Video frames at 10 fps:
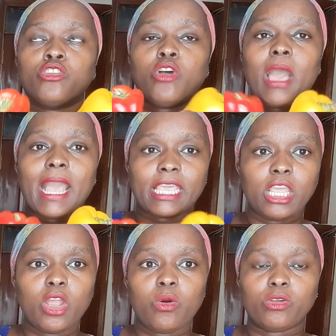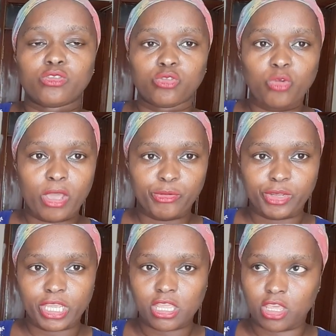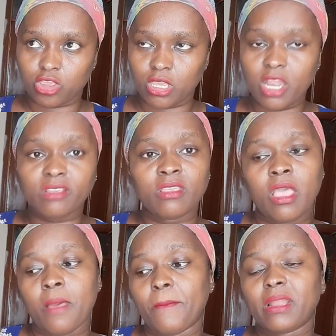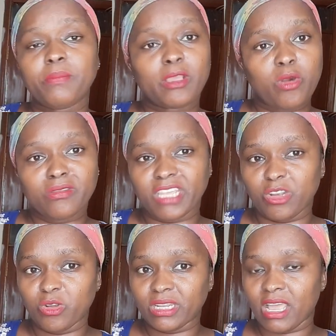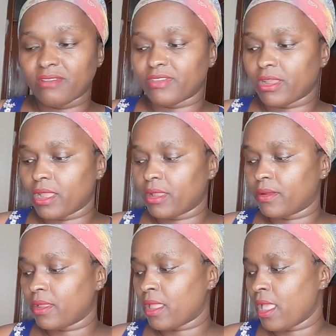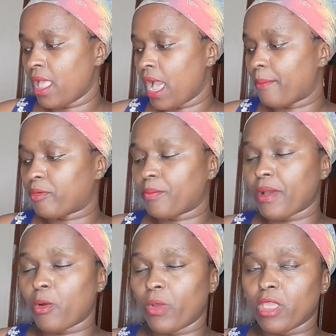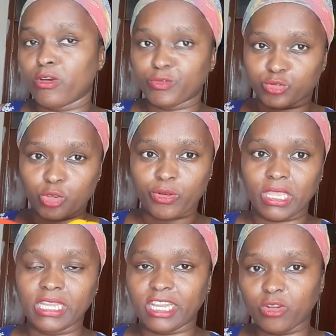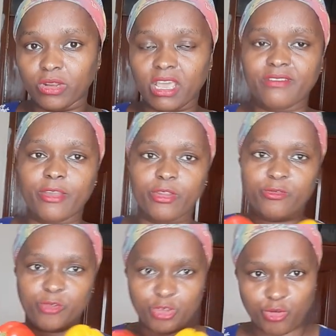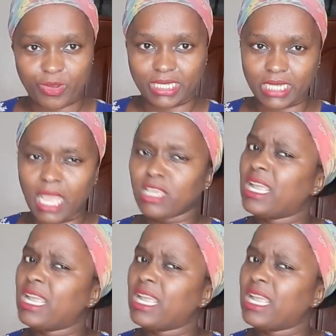So a kilo was 200 Kenyan shillings, but because I don't have a proper way of storing it, I don't have a refrigerator.